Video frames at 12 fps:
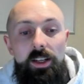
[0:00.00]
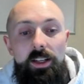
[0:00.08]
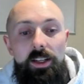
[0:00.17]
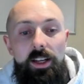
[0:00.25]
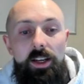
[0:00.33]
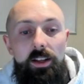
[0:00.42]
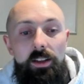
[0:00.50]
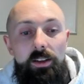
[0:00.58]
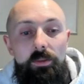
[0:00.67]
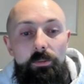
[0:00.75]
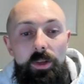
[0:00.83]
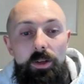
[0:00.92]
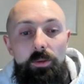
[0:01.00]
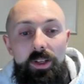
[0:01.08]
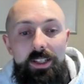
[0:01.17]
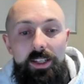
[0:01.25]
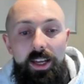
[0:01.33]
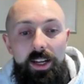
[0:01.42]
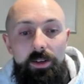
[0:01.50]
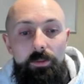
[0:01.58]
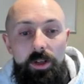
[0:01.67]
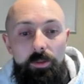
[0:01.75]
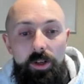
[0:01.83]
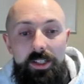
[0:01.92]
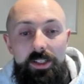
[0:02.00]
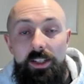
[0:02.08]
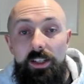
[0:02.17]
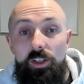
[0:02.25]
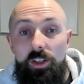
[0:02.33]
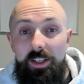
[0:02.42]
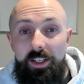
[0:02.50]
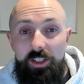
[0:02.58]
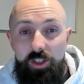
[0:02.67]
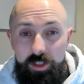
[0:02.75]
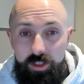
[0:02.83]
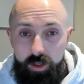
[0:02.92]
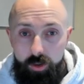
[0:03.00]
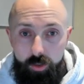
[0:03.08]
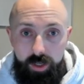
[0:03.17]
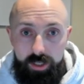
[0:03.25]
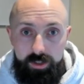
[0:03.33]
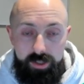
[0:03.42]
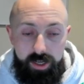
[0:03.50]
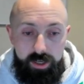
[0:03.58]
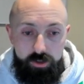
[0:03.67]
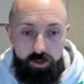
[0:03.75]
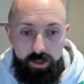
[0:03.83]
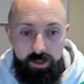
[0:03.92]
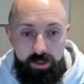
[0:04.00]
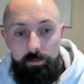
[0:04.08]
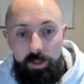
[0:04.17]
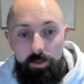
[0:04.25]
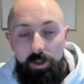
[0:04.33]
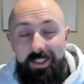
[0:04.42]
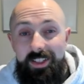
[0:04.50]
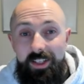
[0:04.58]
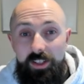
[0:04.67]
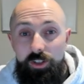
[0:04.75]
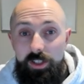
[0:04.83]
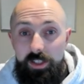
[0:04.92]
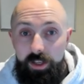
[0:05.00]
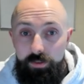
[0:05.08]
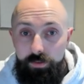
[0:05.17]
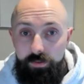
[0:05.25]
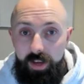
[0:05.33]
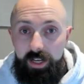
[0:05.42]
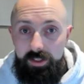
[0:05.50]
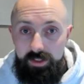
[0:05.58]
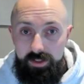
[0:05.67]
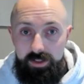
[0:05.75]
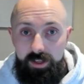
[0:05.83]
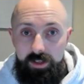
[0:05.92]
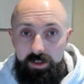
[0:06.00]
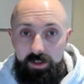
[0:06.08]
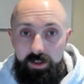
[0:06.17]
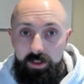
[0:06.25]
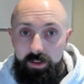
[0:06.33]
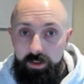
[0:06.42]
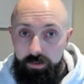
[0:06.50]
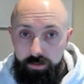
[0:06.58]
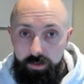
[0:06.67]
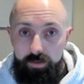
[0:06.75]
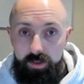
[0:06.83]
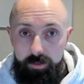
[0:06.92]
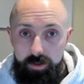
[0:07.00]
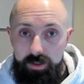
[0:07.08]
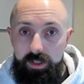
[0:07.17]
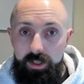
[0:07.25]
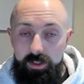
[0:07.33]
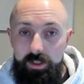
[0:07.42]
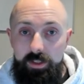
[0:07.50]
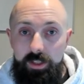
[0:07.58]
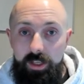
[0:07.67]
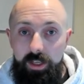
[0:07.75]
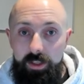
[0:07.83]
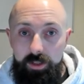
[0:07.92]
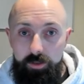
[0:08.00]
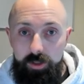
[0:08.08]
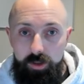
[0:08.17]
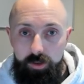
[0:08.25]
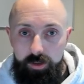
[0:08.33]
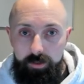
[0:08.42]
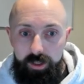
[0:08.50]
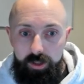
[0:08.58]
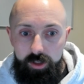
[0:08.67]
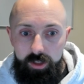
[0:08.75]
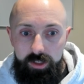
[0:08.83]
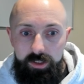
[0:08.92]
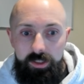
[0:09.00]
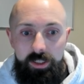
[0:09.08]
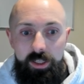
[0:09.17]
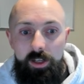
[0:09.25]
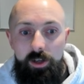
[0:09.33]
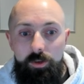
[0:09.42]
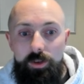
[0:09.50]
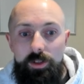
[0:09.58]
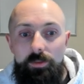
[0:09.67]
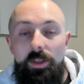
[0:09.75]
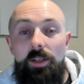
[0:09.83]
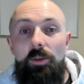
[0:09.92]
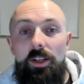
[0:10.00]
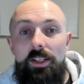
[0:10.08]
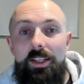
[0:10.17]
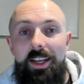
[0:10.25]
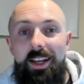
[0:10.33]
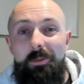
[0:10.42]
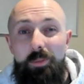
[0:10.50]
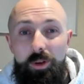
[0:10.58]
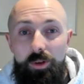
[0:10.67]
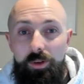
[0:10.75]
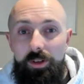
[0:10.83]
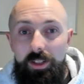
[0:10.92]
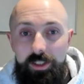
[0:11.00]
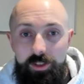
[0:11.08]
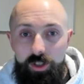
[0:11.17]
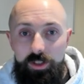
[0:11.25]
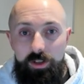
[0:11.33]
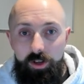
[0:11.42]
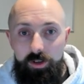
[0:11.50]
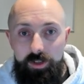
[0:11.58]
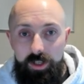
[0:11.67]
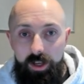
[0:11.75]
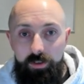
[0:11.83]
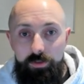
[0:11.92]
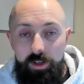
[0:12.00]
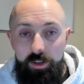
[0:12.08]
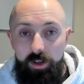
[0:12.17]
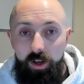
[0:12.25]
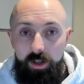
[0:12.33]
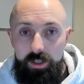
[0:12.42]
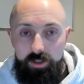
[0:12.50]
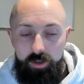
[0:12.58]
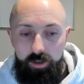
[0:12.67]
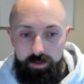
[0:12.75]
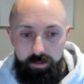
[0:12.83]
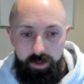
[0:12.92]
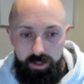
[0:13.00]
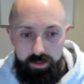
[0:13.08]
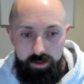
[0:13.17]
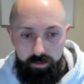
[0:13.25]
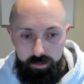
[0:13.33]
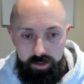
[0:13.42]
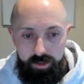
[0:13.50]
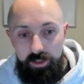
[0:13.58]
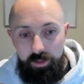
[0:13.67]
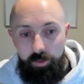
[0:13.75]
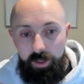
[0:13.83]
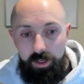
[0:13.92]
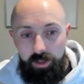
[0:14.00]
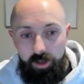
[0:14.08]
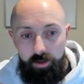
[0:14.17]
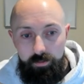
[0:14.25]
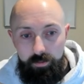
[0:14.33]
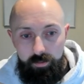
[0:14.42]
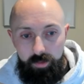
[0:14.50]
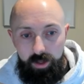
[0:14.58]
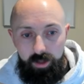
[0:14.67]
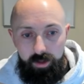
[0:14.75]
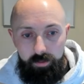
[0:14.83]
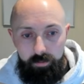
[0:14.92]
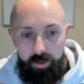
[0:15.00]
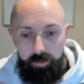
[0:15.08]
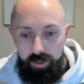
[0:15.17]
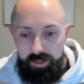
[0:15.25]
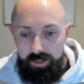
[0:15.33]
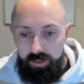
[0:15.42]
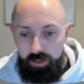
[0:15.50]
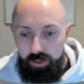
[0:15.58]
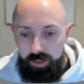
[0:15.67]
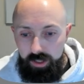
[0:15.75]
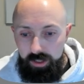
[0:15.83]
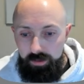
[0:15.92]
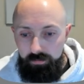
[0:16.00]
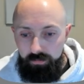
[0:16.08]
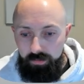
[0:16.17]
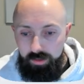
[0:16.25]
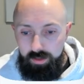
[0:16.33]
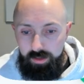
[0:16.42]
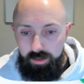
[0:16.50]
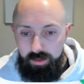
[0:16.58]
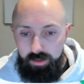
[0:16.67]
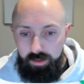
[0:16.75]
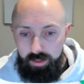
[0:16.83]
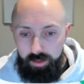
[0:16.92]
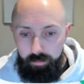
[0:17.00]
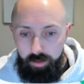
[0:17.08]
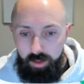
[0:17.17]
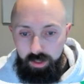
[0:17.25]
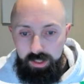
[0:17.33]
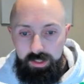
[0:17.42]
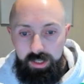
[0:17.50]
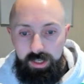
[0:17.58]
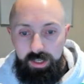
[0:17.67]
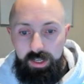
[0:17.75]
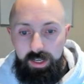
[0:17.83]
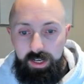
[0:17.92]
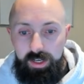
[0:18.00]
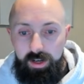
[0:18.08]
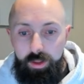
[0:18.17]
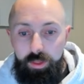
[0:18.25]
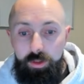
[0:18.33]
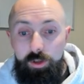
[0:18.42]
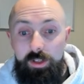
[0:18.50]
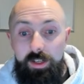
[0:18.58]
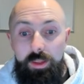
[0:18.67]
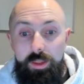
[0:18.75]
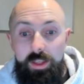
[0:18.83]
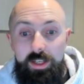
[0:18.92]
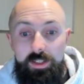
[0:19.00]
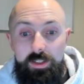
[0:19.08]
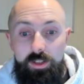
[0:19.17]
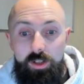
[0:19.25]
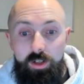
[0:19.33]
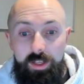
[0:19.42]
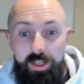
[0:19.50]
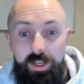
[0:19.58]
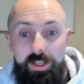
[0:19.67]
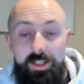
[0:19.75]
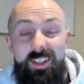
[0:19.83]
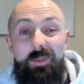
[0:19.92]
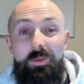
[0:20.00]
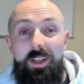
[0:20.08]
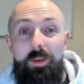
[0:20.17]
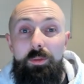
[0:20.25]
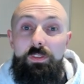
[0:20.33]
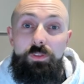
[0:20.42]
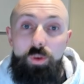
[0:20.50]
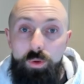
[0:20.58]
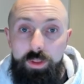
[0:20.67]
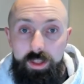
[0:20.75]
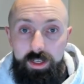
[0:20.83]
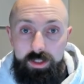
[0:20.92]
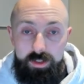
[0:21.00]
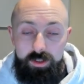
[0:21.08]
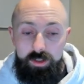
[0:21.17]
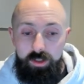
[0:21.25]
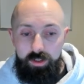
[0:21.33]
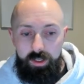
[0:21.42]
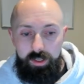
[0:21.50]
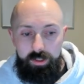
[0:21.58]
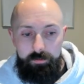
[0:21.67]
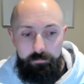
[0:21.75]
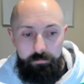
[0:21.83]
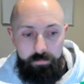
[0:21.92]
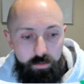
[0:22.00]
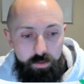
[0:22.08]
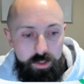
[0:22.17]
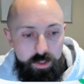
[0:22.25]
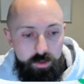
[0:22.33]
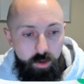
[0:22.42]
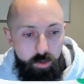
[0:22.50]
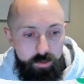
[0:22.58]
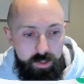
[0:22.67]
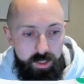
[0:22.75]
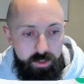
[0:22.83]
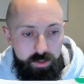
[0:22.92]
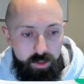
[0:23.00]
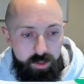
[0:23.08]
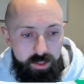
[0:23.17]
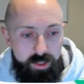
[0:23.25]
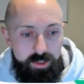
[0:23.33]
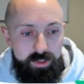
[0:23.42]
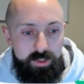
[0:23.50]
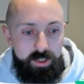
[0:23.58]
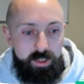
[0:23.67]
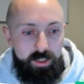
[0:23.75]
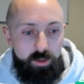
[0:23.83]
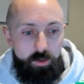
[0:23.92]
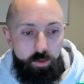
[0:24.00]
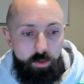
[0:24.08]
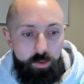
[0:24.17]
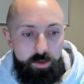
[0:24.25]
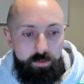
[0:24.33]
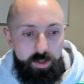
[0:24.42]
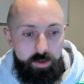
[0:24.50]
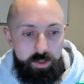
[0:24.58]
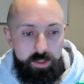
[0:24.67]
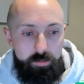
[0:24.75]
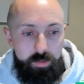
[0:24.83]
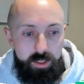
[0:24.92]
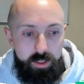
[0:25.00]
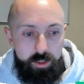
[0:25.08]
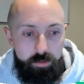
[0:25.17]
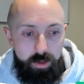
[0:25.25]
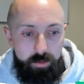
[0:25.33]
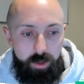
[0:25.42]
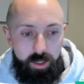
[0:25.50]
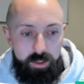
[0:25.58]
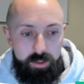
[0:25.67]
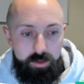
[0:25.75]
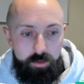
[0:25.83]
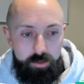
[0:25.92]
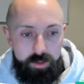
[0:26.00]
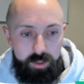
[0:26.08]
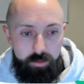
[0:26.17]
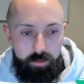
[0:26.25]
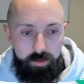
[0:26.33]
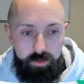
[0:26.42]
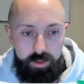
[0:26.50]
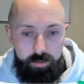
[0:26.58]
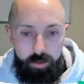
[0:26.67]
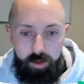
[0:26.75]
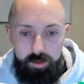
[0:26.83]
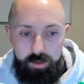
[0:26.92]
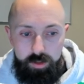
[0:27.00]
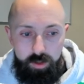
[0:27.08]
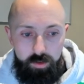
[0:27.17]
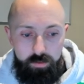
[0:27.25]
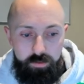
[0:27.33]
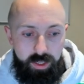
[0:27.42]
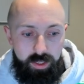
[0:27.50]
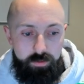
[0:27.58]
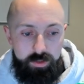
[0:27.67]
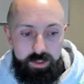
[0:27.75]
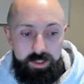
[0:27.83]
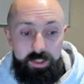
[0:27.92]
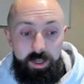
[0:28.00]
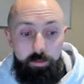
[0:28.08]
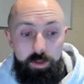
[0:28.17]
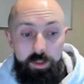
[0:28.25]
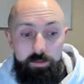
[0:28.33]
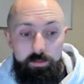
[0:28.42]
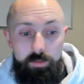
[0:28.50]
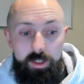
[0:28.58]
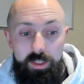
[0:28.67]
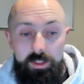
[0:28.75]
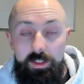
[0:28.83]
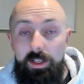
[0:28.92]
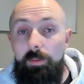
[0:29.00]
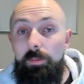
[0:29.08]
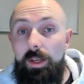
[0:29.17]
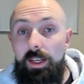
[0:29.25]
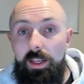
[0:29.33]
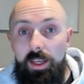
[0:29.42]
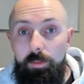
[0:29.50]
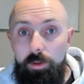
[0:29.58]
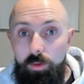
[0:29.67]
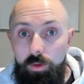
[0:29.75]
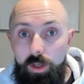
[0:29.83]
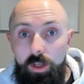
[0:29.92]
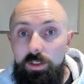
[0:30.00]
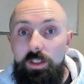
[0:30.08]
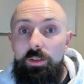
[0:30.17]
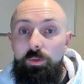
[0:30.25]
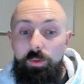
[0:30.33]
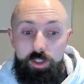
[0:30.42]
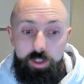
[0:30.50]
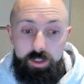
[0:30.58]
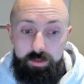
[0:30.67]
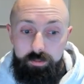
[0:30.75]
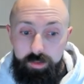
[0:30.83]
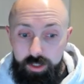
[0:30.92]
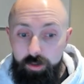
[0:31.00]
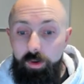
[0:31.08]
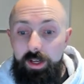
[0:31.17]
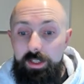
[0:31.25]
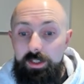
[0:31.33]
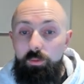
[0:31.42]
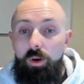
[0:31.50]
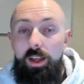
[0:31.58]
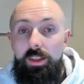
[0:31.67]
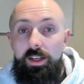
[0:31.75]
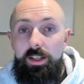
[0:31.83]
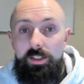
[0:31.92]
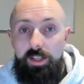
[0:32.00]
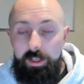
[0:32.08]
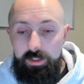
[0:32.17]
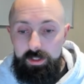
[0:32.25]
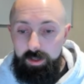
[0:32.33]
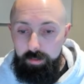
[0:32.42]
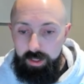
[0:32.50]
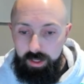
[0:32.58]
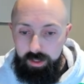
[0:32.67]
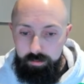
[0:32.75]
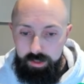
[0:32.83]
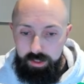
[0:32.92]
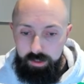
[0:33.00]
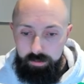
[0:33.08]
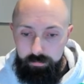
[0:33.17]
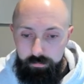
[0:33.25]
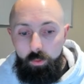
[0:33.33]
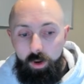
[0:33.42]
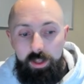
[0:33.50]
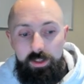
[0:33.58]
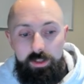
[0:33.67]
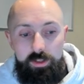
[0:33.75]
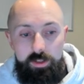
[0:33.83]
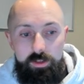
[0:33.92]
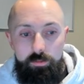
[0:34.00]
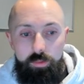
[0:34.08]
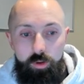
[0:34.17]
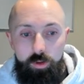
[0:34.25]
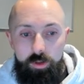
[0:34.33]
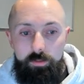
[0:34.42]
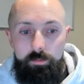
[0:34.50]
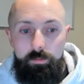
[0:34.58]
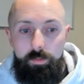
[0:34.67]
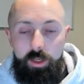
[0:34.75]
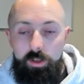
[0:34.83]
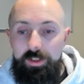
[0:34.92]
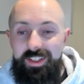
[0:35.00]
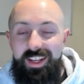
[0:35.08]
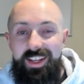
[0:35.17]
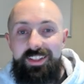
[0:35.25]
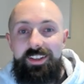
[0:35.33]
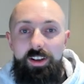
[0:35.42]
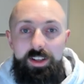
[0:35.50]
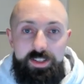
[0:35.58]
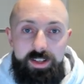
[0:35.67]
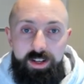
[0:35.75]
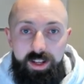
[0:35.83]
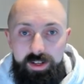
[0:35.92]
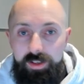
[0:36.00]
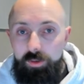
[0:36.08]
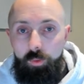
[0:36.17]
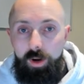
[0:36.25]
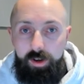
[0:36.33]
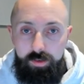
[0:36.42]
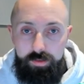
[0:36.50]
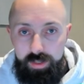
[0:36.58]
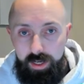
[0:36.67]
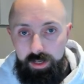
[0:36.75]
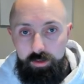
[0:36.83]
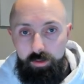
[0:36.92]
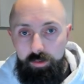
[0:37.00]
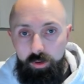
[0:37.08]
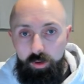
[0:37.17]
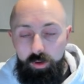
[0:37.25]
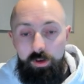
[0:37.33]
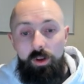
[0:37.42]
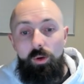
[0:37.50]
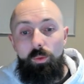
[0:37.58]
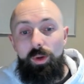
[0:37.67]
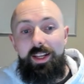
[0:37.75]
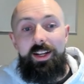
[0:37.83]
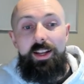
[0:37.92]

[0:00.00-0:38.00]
Now, minimize gain and minimize CGT, just a quick tangent. Minimize CGT factors in the 50% discount that we talked about earlier, whereas minimize gain purely just goes after the highest cost parcels. So we're going to go minimize CGT, click apply, and our $13,000 gain has become a $4,000 gain. If we scroll down, you can now see all the various BHP parcels that we've disposed of. Even some of them ended up being a capital loss, which is a big reason why that tax number came down. Why this is important? Because as an isolated one-off tax report, we can